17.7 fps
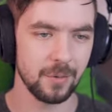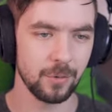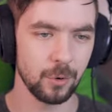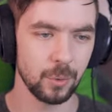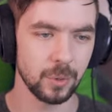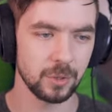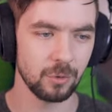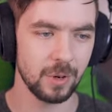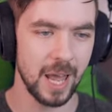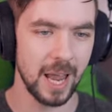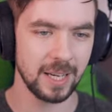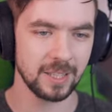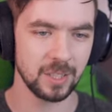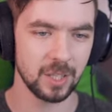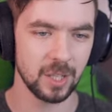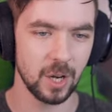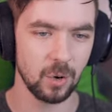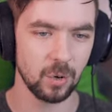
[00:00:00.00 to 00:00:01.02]
everyone's
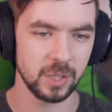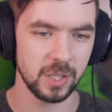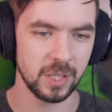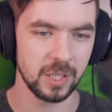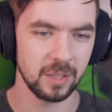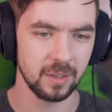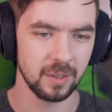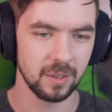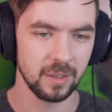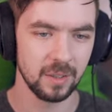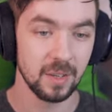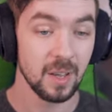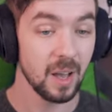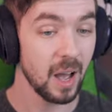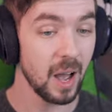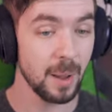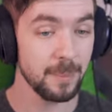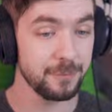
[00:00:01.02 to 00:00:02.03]
relaxed and cozy.
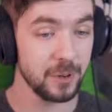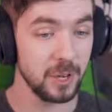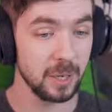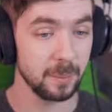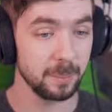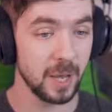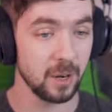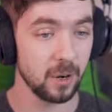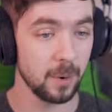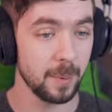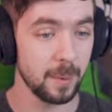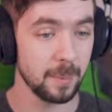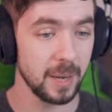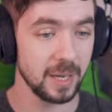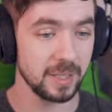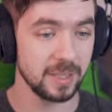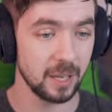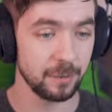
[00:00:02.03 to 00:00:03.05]
I'm feeling better about
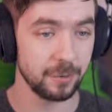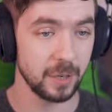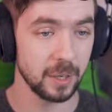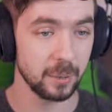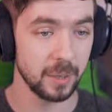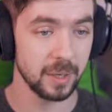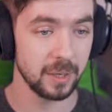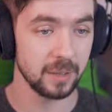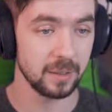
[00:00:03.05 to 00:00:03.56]
myself anyway.